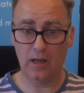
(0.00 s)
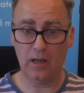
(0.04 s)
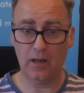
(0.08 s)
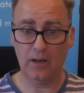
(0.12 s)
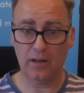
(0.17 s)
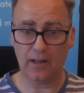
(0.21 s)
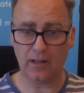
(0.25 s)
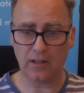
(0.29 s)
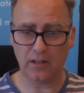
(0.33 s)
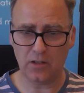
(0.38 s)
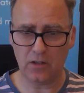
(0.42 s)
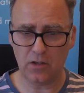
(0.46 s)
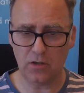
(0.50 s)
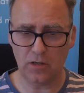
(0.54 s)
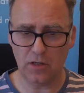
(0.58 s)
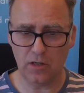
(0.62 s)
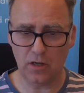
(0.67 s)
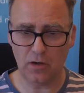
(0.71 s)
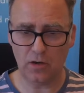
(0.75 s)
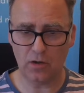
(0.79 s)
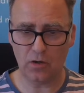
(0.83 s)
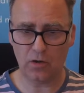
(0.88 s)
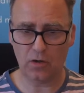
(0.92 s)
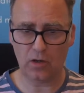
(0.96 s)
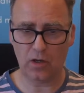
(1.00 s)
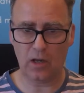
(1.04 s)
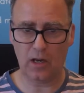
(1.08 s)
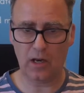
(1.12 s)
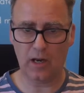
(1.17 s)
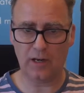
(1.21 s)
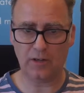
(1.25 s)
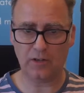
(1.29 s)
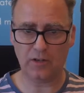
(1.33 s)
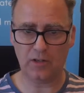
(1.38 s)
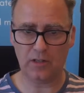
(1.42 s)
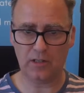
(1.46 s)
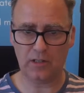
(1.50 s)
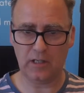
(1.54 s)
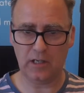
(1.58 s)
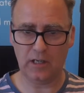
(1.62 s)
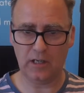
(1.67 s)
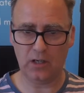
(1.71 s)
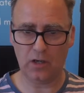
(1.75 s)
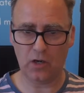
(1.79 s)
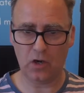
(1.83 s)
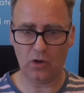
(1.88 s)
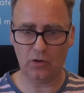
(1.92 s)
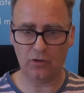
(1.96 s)
Thanks. Do you know your electricity
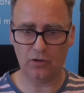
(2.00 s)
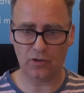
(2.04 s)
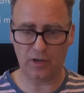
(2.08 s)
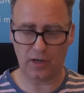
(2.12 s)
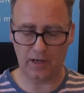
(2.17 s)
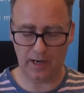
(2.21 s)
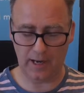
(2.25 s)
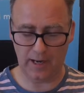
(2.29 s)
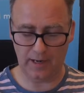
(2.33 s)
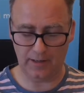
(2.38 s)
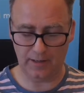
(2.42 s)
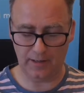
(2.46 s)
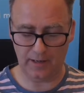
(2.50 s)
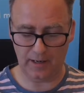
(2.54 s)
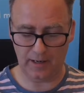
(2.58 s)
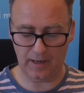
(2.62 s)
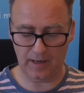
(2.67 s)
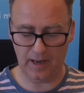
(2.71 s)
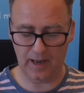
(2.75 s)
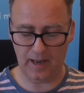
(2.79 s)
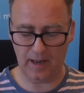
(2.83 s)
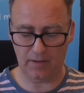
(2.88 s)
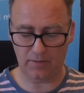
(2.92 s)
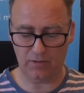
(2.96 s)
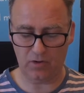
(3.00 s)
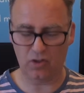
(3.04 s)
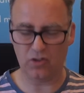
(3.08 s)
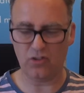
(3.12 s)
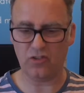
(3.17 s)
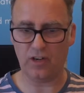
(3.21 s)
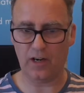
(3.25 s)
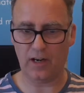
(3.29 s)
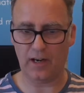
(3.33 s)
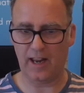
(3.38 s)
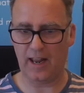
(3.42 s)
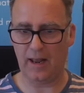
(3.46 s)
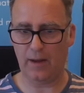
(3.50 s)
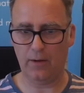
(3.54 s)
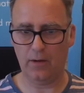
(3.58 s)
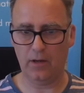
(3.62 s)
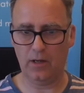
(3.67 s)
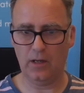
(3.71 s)
contract end date? Out of contract now.